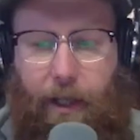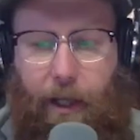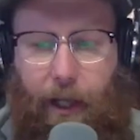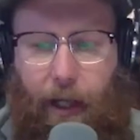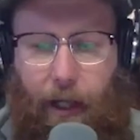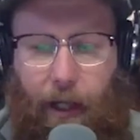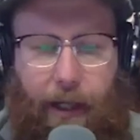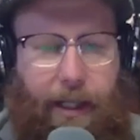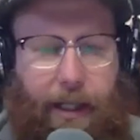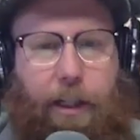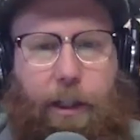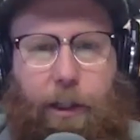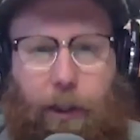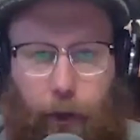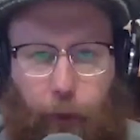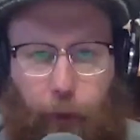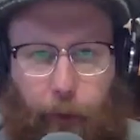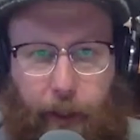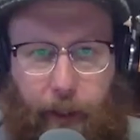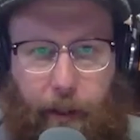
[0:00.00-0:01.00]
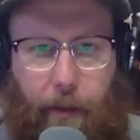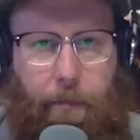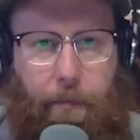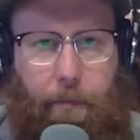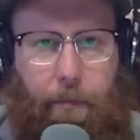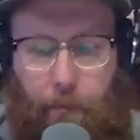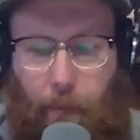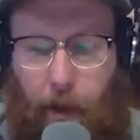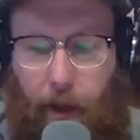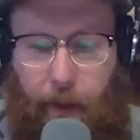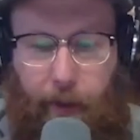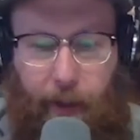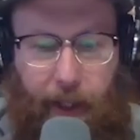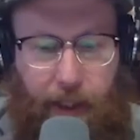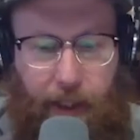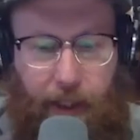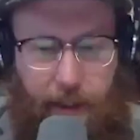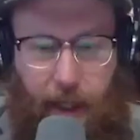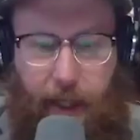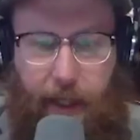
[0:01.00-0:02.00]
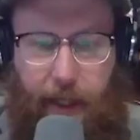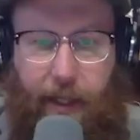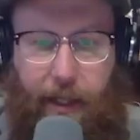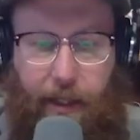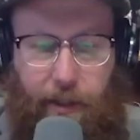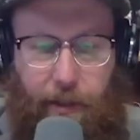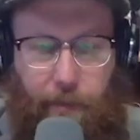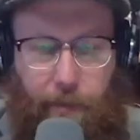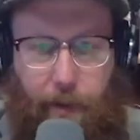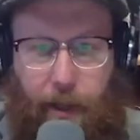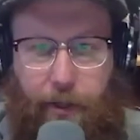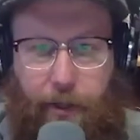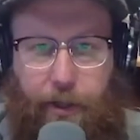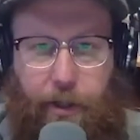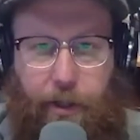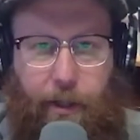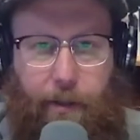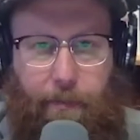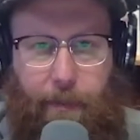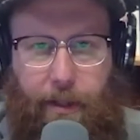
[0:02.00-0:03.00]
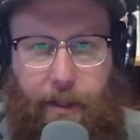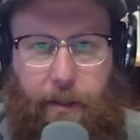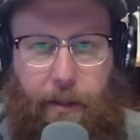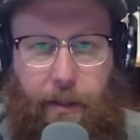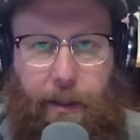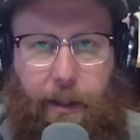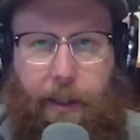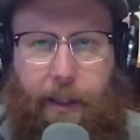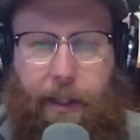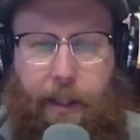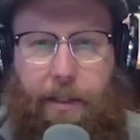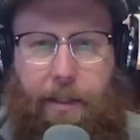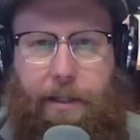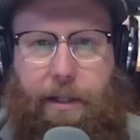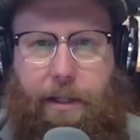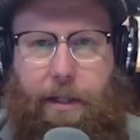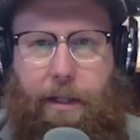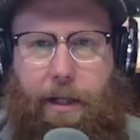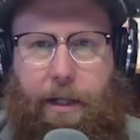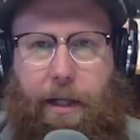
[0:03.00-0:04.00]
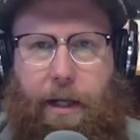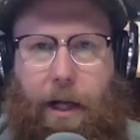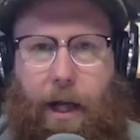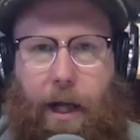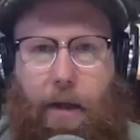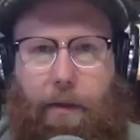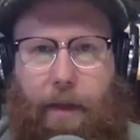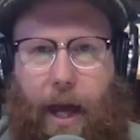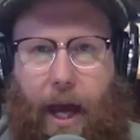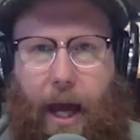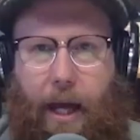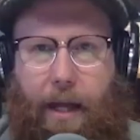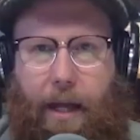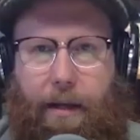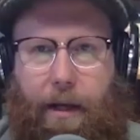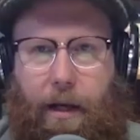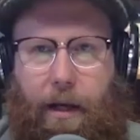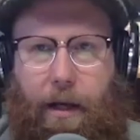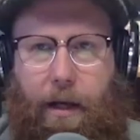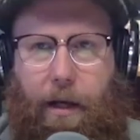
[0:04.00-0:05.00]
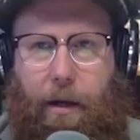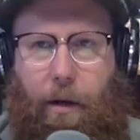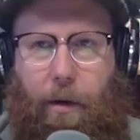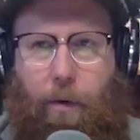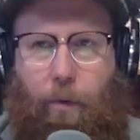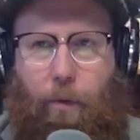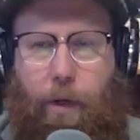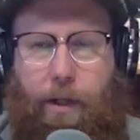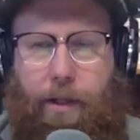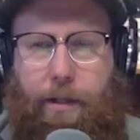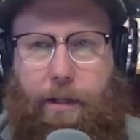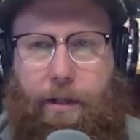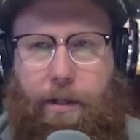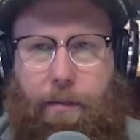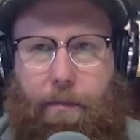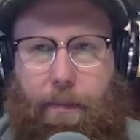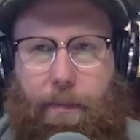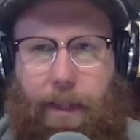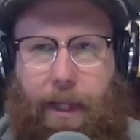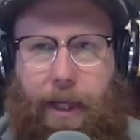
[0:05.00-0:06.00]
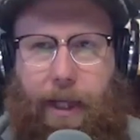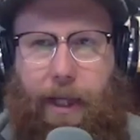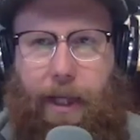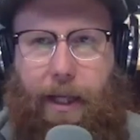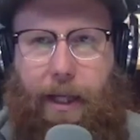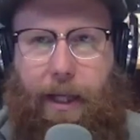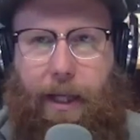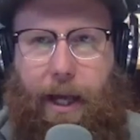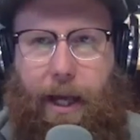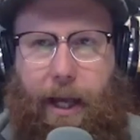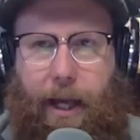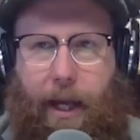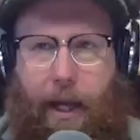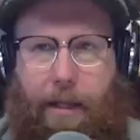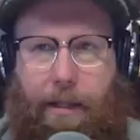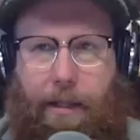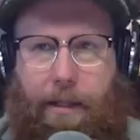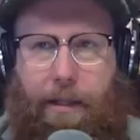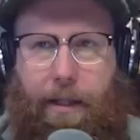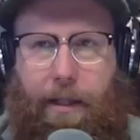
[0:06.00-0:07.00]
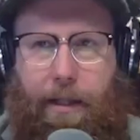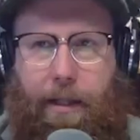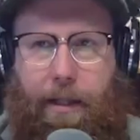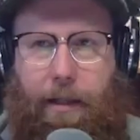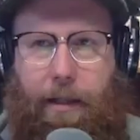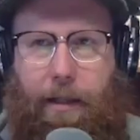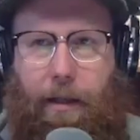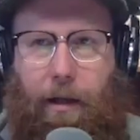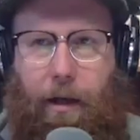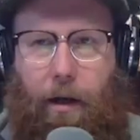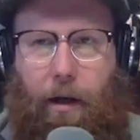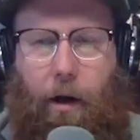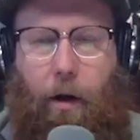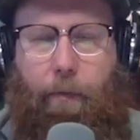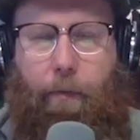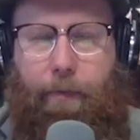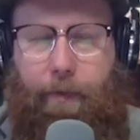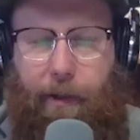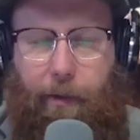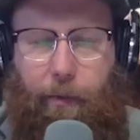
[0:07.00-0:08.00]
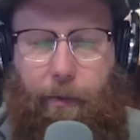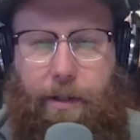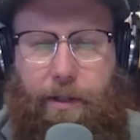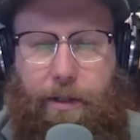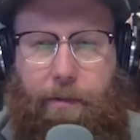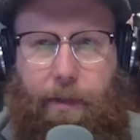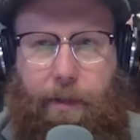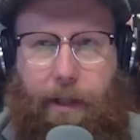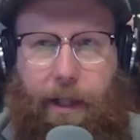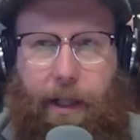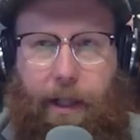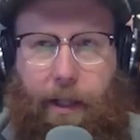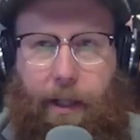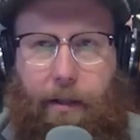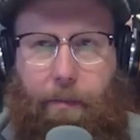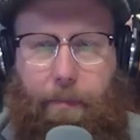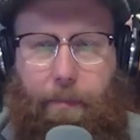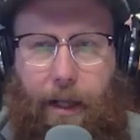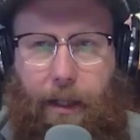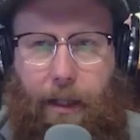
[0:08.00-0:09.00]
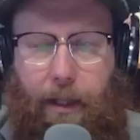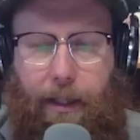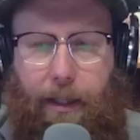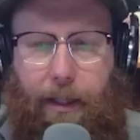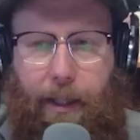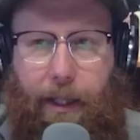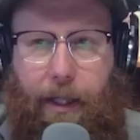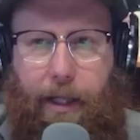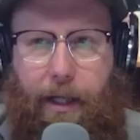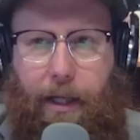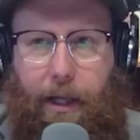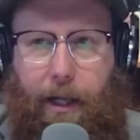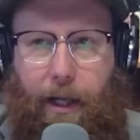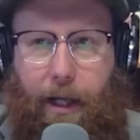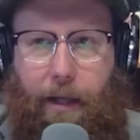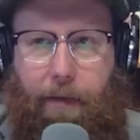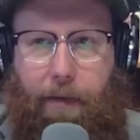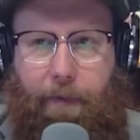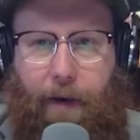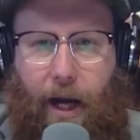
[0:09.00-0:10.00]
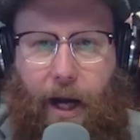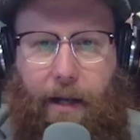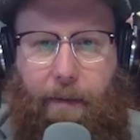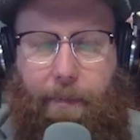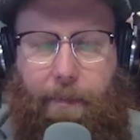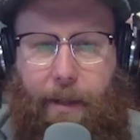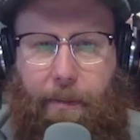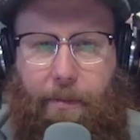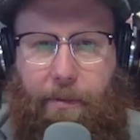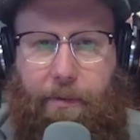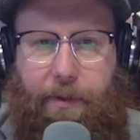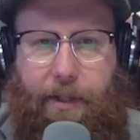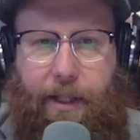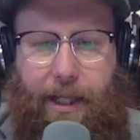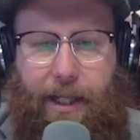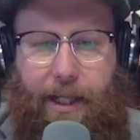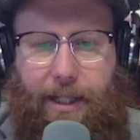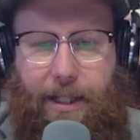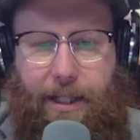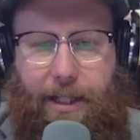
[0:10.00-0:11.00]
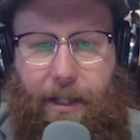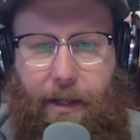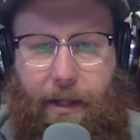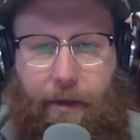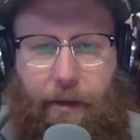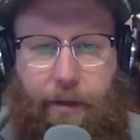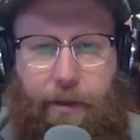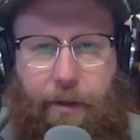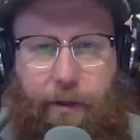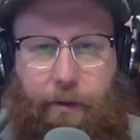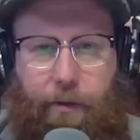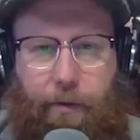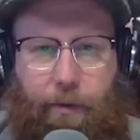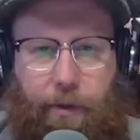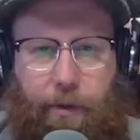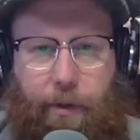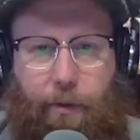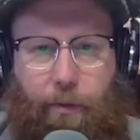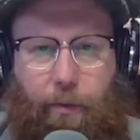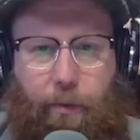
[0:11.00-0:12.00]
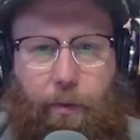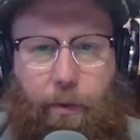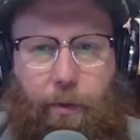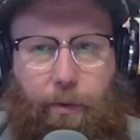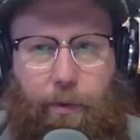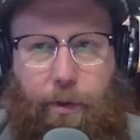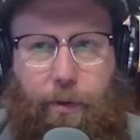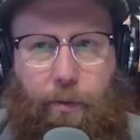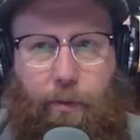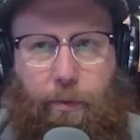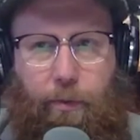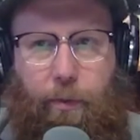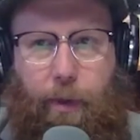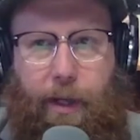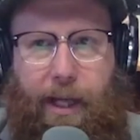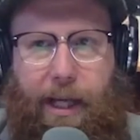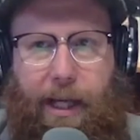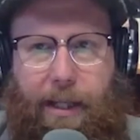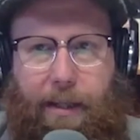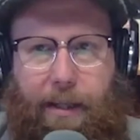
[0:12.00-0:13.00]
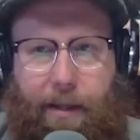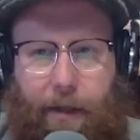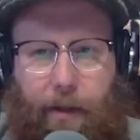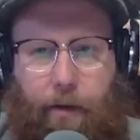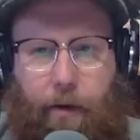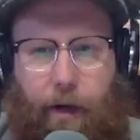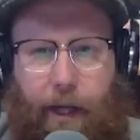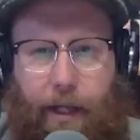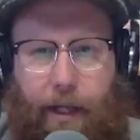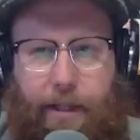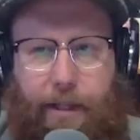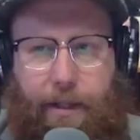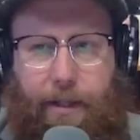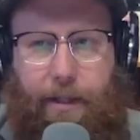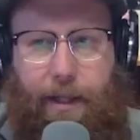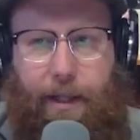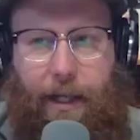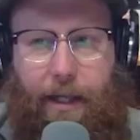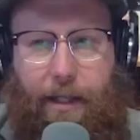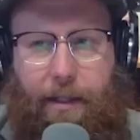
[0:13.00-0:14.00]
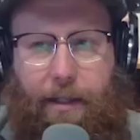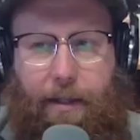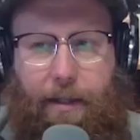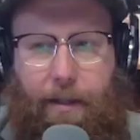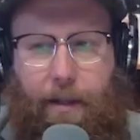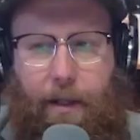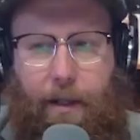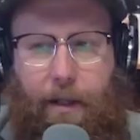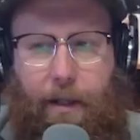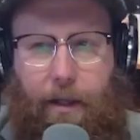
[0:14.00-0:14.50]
including modern anxiety and depression and mental illness, that winsomely and hopefully winsomely and compellingly invited people to consider to read the crisis in